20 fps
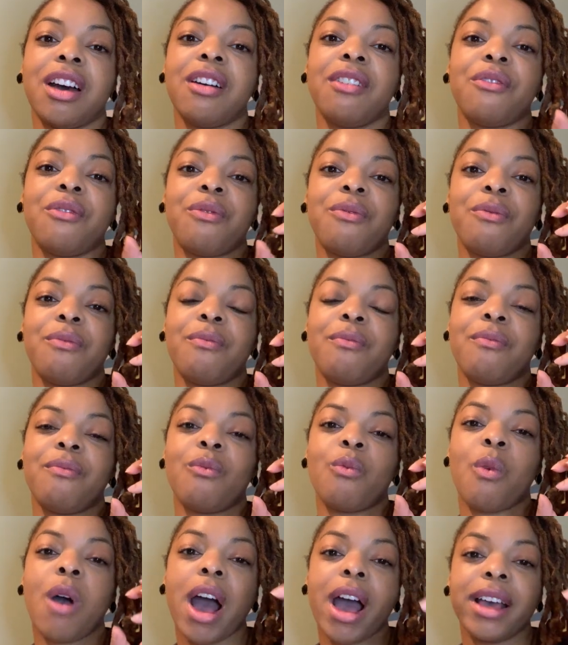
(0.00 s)
of
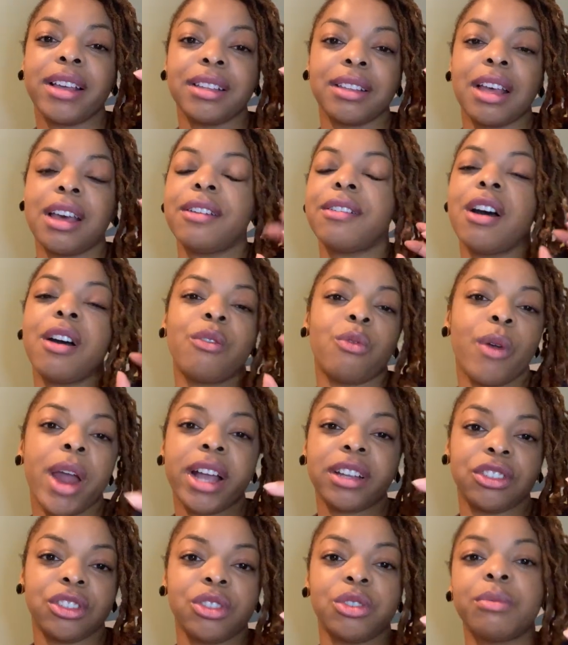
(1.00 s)

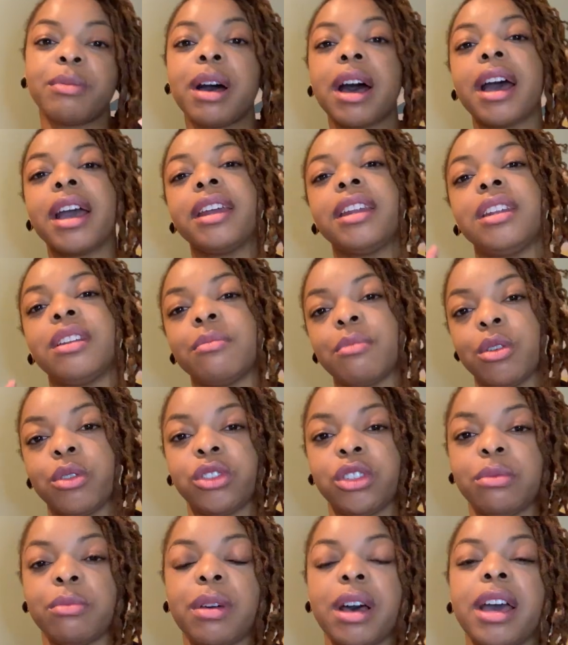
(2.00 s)
rational mind and
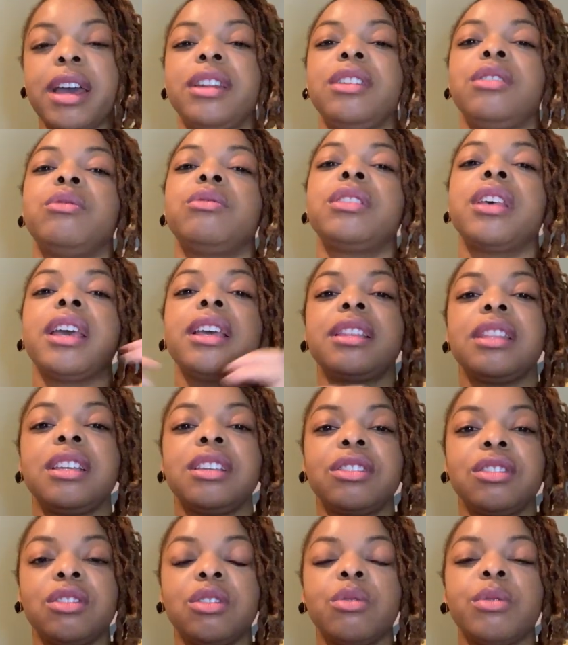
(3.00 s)
emotion mind. You take
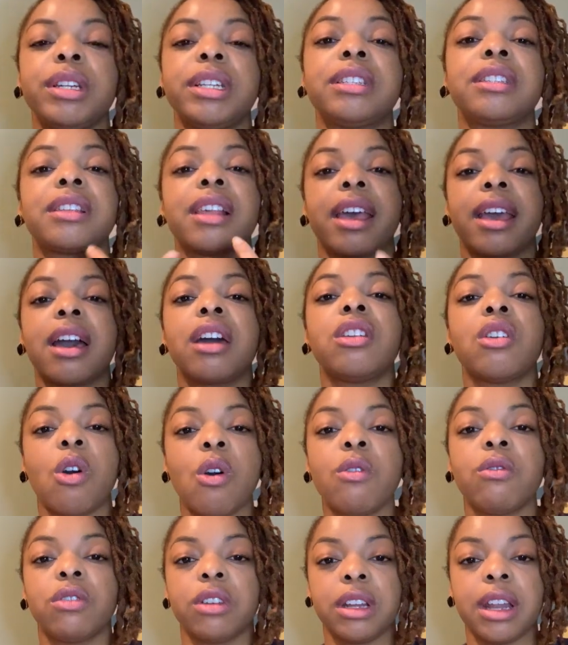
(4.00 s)
these two and it's like an
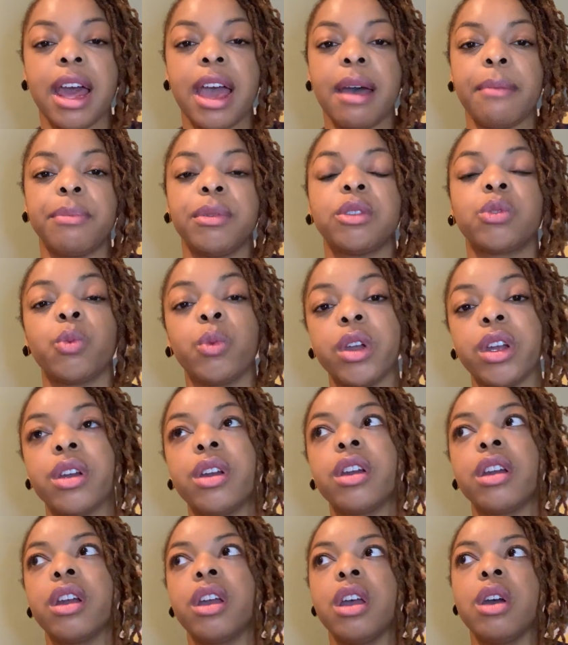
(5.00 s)
overlap is
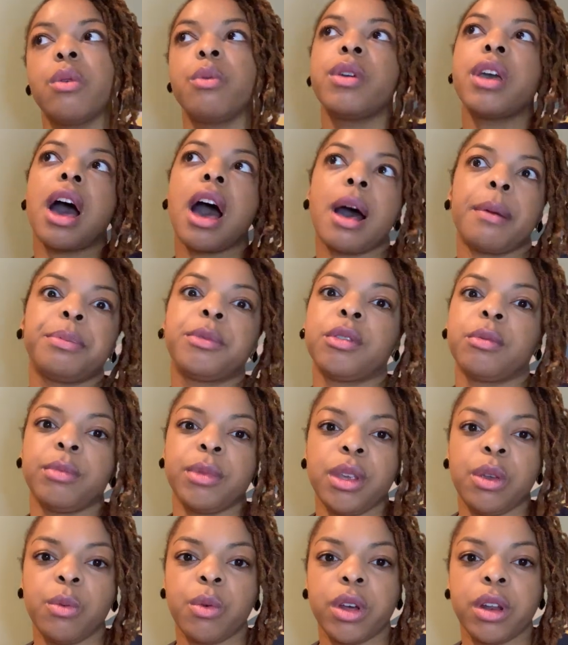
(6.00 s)
where we
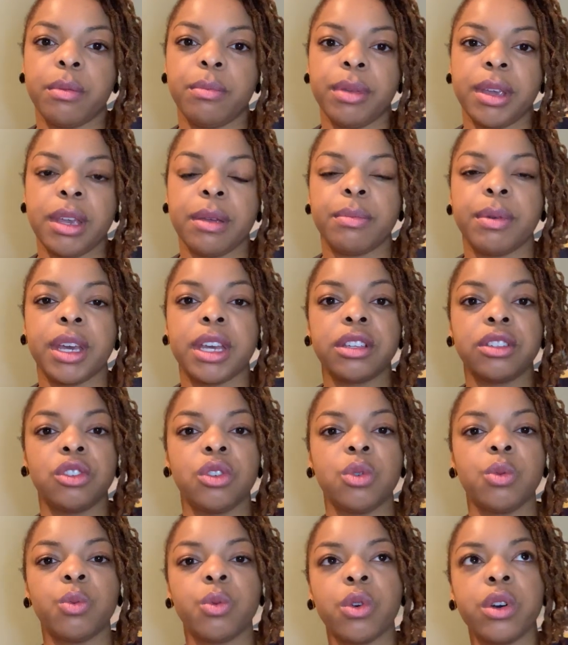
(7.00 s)
optimally want to be, because
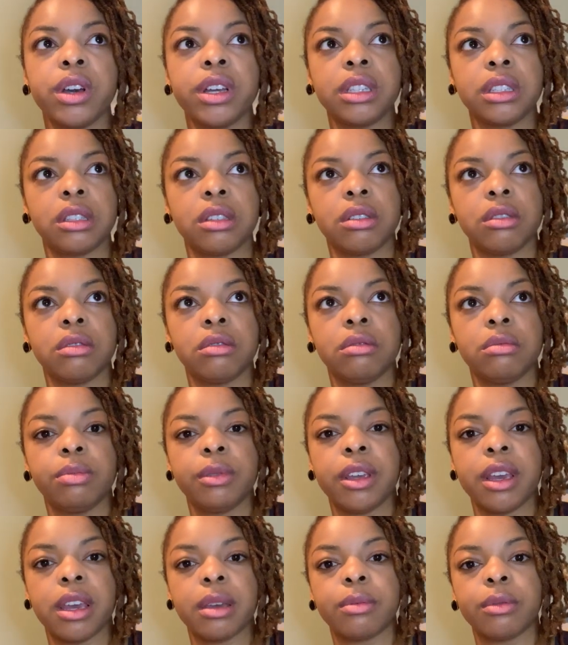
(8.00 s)
you want to
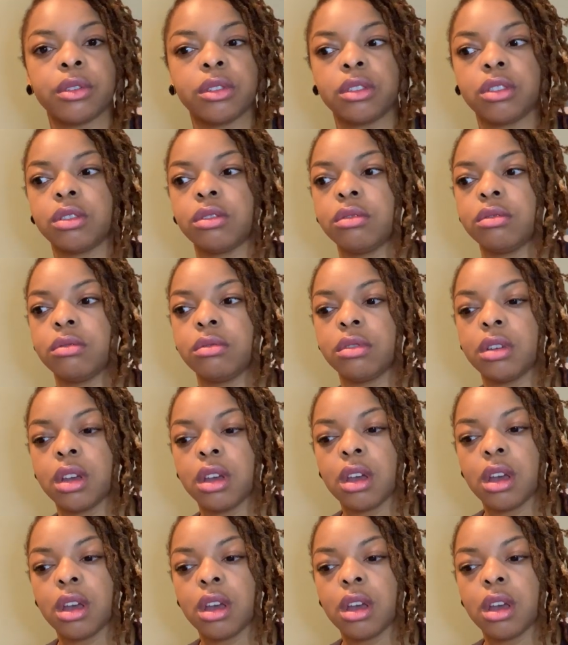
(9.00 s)
be able to